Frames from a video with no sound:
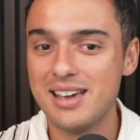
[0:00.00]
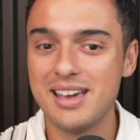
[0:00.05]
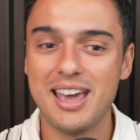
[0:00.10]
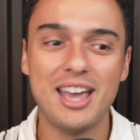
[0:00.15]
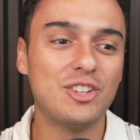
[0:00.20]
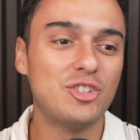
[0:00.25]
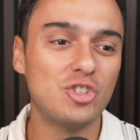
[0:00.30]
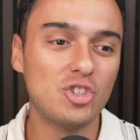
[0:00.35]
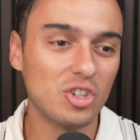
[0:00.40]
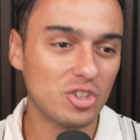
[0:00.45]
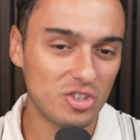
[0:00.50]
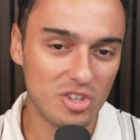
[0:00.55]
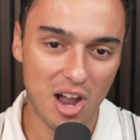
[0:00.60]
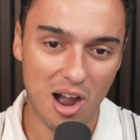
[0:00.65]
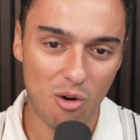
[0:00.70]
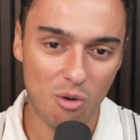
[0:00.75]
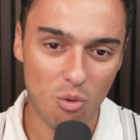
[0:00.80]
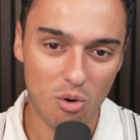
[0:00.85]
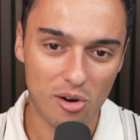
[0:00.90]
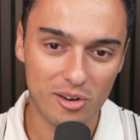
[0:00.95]
It's just
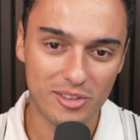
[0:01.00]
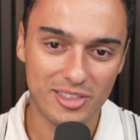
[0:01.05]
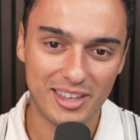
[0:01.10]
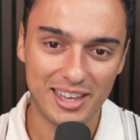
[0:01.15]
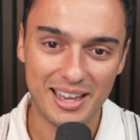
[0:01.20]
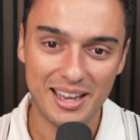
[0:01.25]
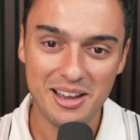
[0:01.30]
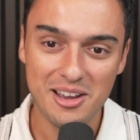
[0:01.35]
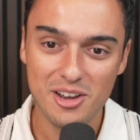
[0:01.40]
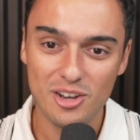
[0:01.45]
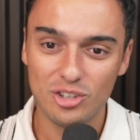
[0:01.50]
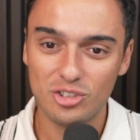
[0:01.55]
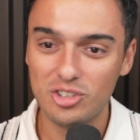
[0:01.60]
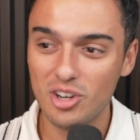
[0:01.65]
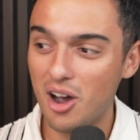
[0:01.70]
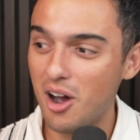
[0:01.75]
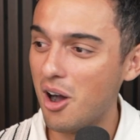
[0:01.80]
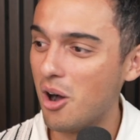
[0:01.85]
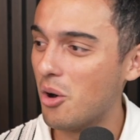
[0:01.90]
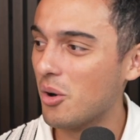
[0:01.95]
not worth it.
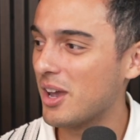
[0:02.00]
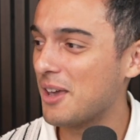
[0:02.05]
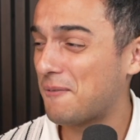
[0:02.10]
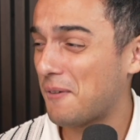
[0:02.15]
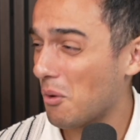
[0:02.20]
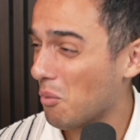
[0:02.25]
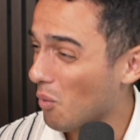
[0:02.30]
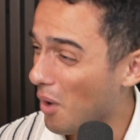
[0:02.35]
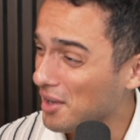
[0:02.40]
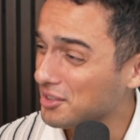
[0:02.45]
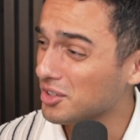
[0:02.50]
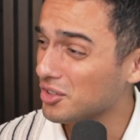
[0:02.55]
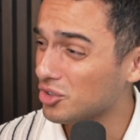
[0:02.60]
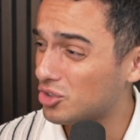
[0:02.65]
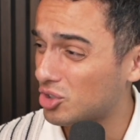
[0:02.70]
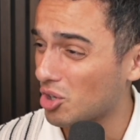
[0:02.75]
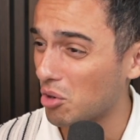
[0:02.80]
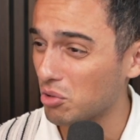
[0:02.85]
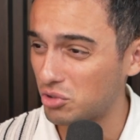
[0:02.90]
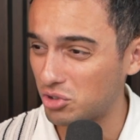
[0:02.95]
So if it wasn't
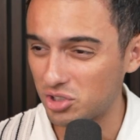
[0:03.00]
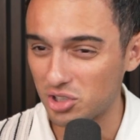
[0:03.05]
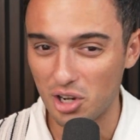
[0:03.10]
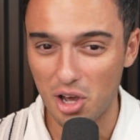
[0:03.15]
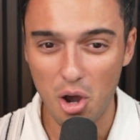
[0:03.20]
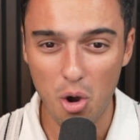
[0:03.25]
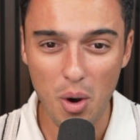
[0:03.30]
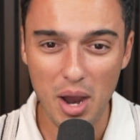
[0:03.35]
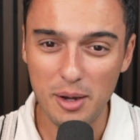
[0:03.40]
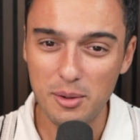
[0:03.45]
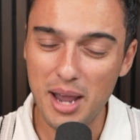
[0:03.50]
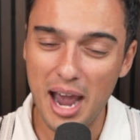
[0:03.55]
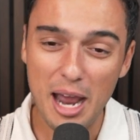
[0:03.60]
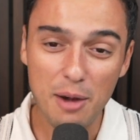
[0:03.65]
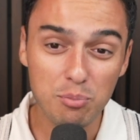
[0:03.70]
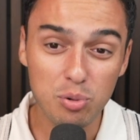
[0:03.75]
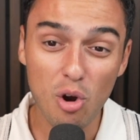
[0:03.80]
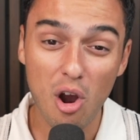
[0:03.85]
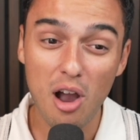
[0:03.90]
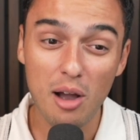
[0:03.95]
so slow,
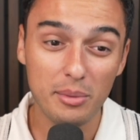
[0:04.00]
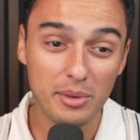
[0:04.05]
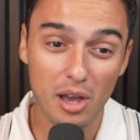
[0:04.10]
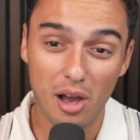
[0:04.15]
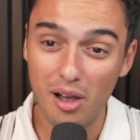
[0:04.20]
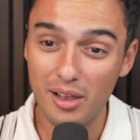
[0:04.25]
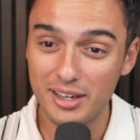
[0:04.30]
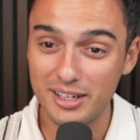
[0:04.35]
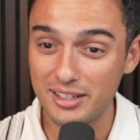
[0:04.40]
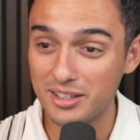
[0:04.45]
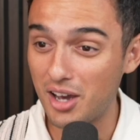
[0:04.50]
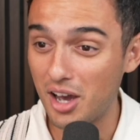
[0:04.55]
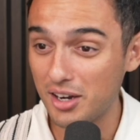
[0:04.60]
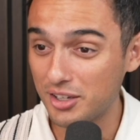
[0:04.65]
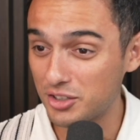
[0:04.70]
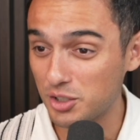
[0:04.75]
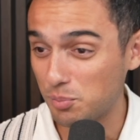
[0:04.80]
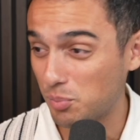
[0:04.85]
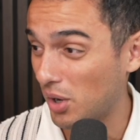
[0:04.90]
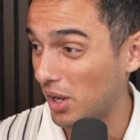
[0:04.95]
I'd probably
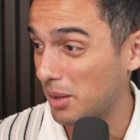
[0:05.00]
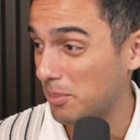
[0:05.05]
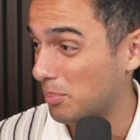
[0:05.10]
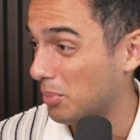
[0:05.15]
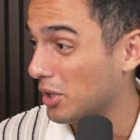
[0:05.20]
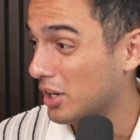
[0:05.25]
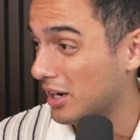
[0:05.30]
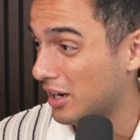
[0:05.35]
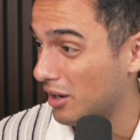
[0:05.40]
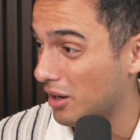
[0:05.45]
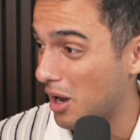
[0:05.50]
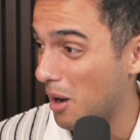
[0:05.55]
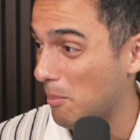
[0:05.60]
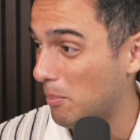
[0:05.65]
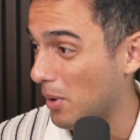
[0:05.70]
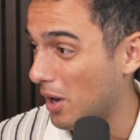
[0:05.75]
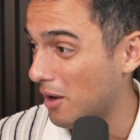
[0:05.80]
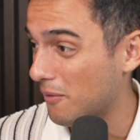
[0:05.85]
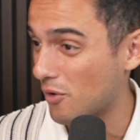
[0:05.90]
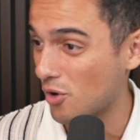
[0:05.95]
honestly probably put it
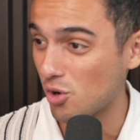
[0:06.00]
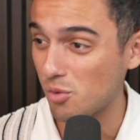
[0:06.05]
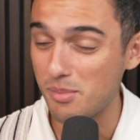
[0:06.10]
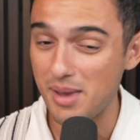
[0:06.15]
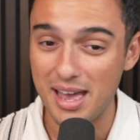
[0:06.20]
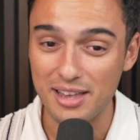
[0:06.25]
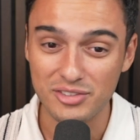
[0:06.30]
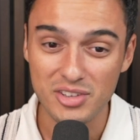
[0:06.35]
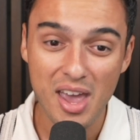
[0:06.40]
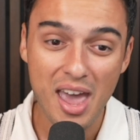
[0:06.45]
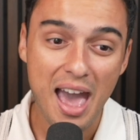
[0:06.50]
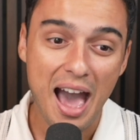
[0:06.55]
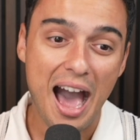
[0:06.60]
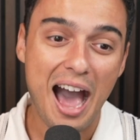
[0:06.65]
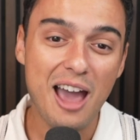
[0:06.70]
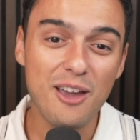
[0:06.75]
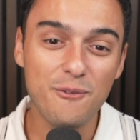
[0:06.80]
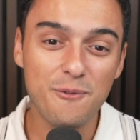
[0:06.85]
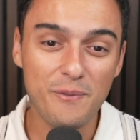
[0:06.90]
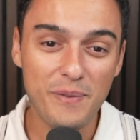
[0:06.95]
above Hermes.
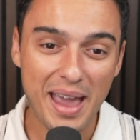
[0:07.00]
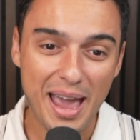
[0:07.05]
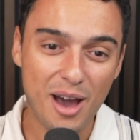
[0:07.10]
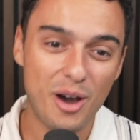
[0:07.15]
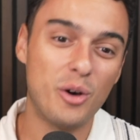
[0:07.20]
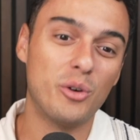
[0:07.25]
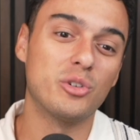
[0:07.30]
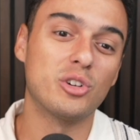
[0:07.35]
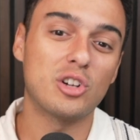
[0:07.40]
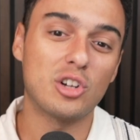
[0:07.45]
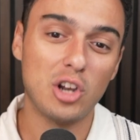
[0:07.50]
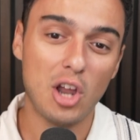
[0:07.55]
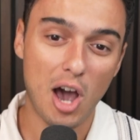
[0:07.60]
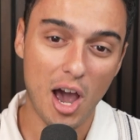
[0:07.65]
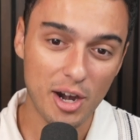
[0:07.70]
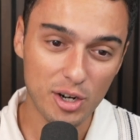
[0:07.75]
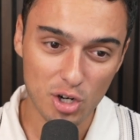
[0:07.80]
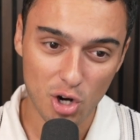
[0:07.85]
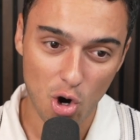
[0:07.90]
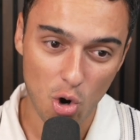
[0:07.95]
I found
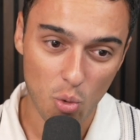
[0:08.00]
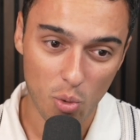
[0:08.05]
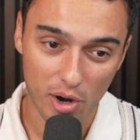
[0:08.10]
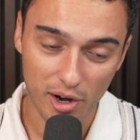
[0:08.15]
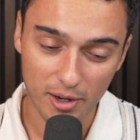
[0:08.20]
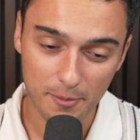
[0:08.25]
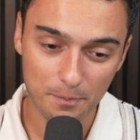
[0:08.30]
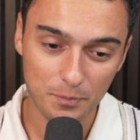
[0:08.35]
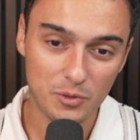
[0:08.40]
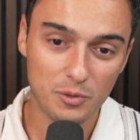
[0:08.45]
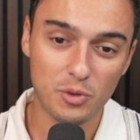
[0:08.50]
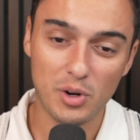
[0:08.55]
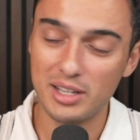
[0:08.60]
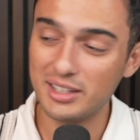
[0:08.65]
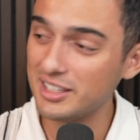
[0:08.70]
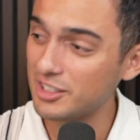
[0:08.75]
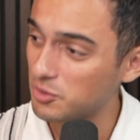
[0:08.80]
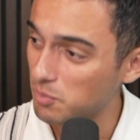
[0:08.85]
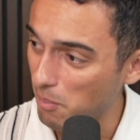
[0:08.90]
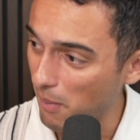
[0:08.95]
Claude Co-work, for at
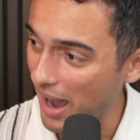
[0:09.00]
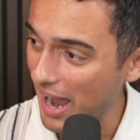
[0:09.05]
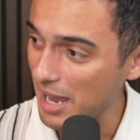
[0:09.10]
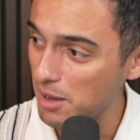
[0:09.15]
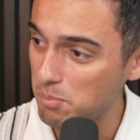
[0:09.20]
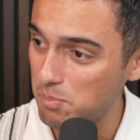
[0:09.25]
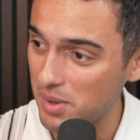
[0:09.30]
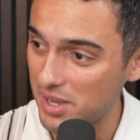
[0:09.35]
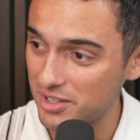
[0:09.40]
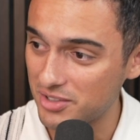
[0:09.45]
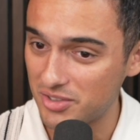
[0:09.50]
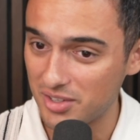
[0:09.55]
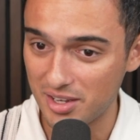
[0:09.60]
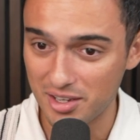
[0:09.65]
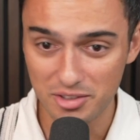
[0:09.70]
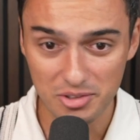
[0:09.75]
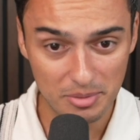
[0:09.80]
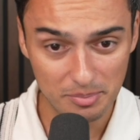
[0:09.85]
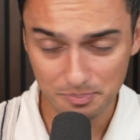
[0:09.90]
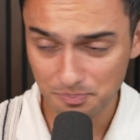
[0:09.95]
least my
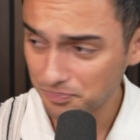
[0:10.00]
business,